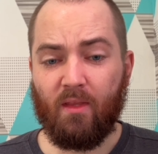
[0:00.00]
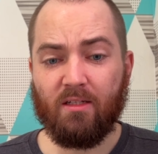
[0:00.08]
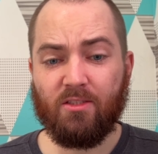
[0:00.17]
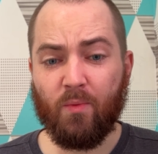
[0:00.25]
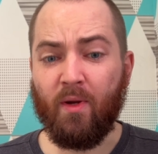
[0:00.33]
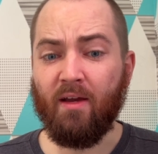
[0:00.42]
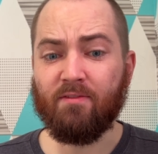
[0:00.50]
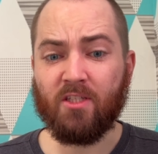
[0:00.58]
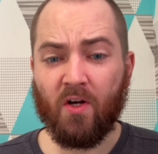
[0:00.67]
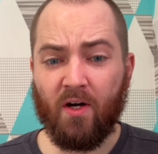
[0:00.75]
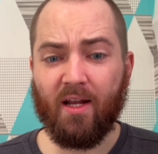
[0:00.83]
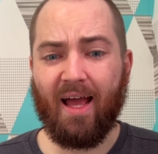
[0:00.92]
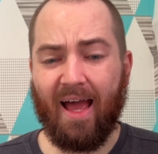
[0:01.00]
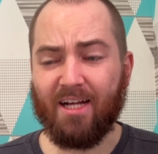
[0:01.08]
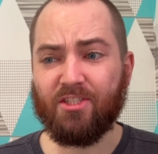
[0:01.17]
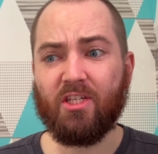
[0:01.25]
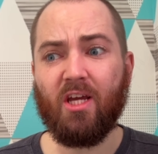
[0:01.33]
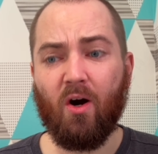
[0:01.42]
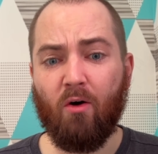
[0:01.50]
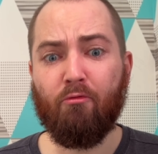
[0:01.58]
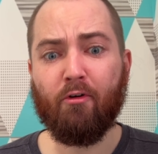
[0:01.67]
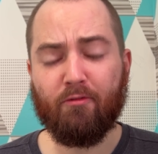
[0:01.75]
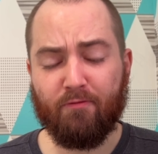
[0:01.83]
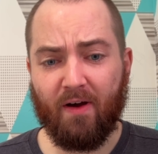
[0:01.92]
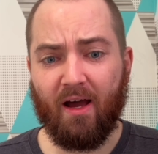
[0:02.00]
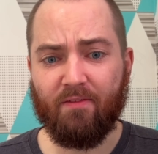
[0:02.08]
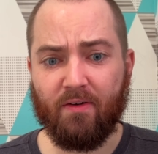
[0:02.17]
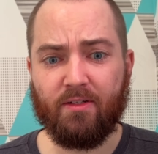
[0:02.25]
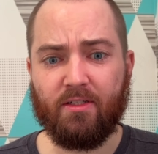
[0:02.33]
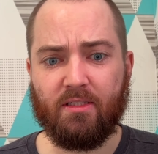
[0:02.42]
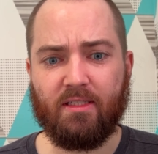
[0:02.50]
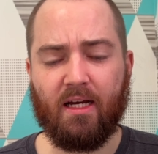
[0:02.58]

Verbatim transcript: So we have taught actually over 500